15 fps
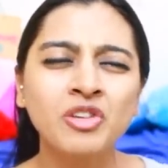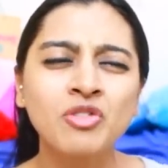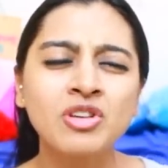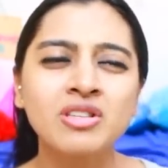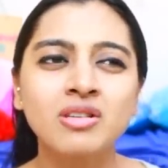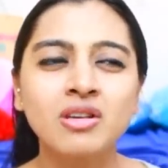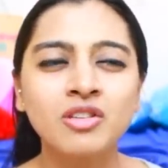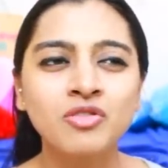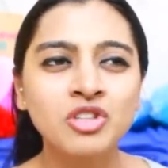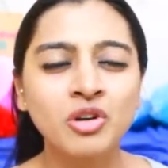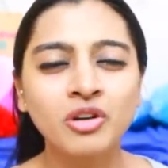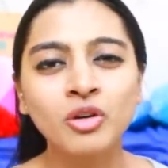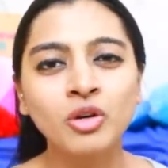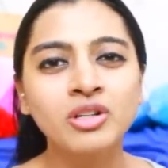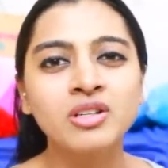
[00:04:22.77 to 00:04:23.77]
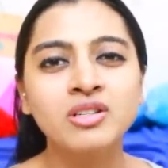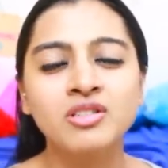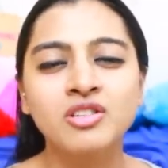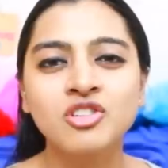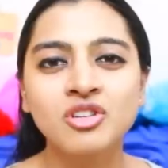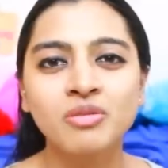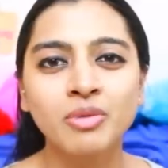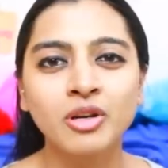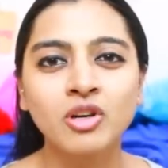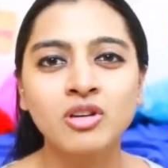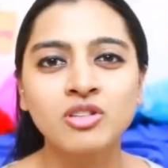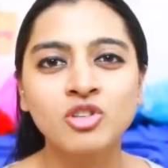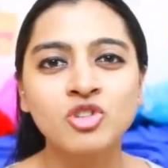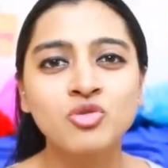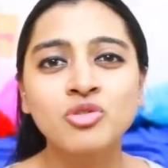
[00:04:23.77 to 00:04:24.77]
it was it was not a good decision
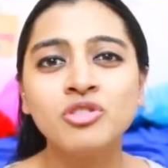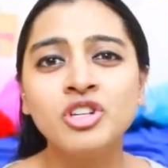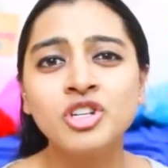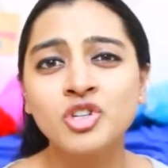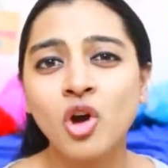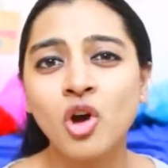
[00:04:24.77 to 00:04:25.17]
because the jewelry